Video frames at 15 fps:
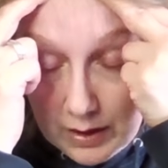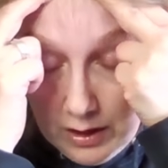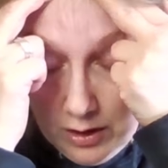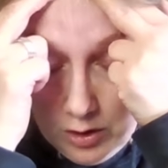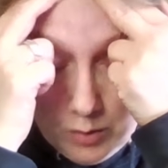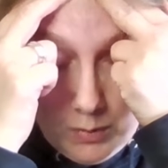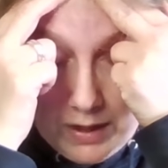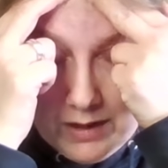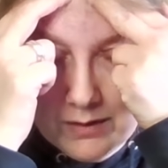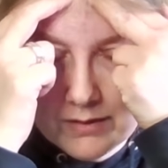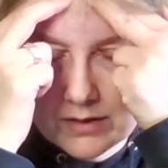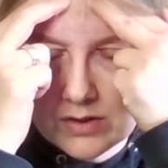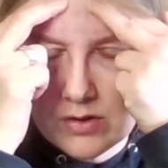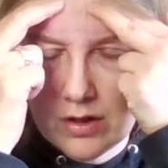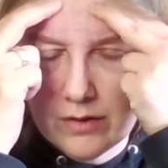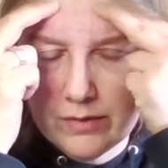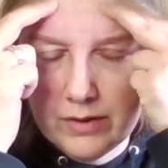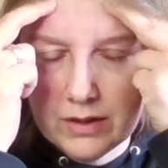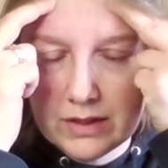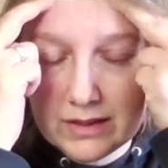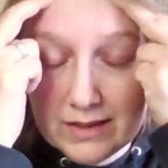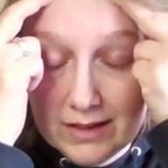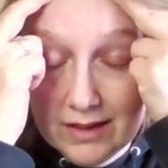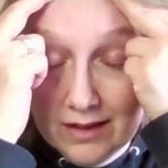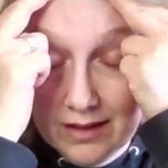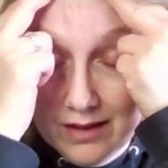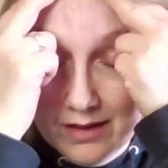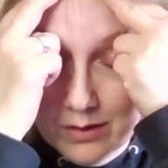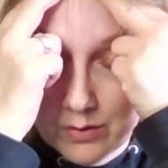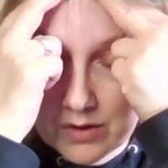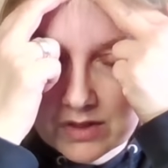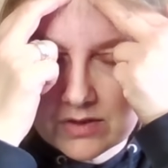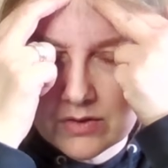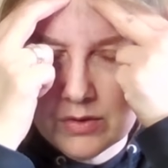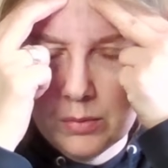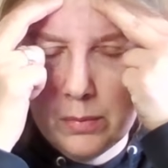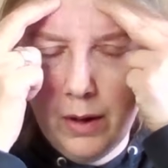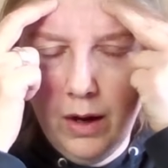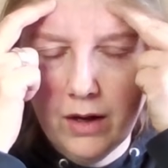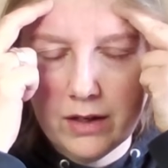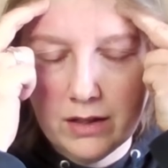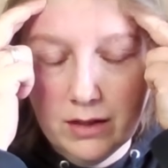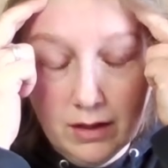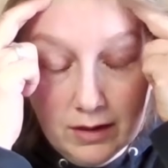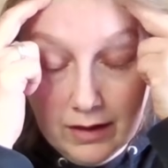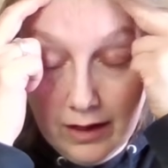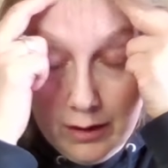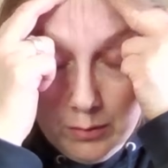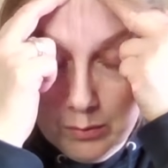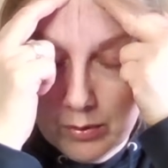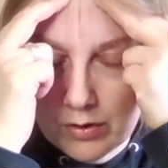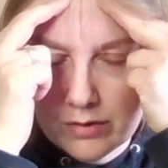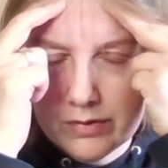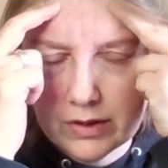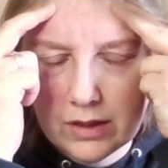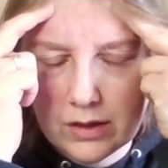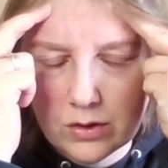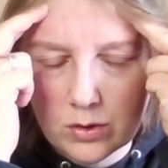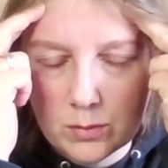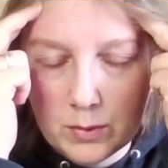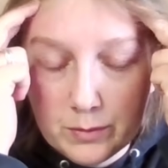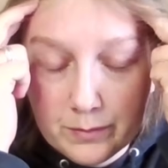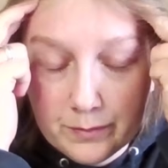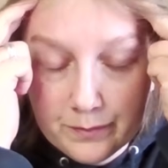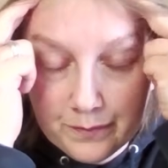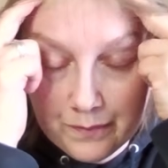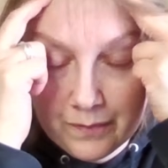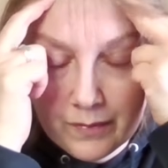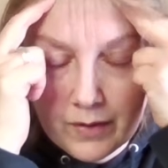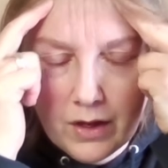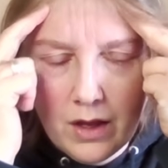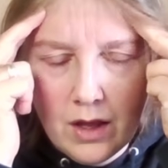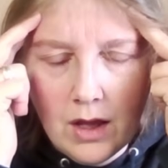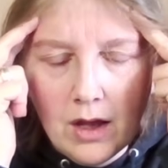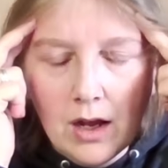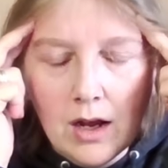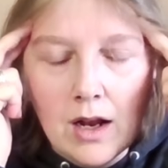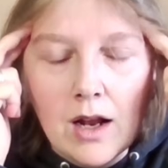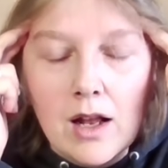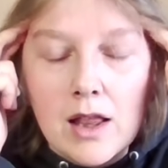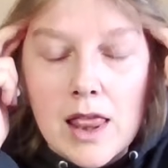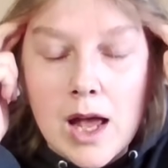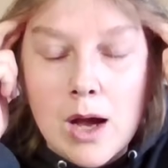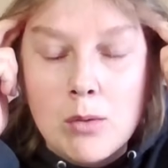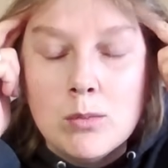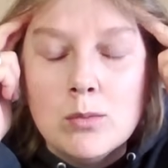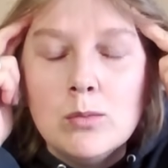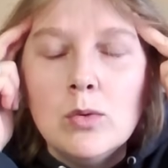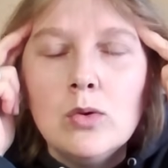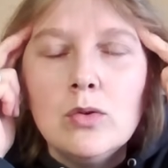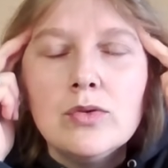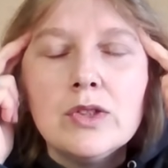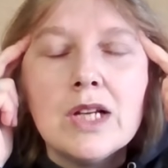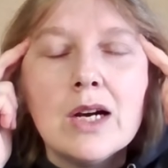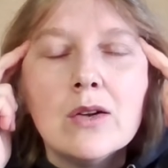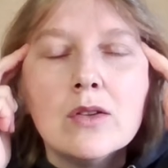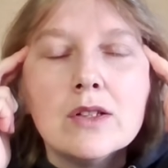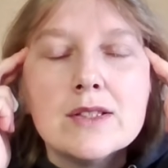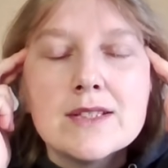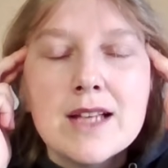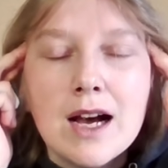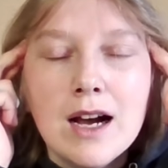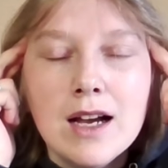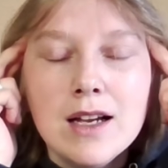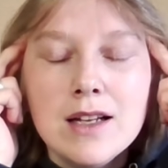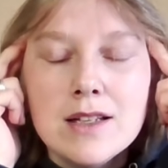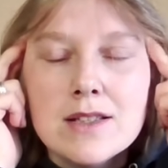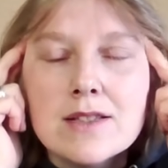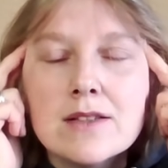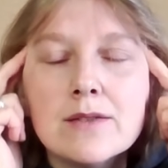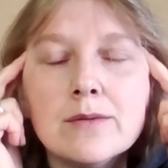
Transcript: You might even start feeling tingling in the rest of your body. Again, perfectly normal. Now move down the sides,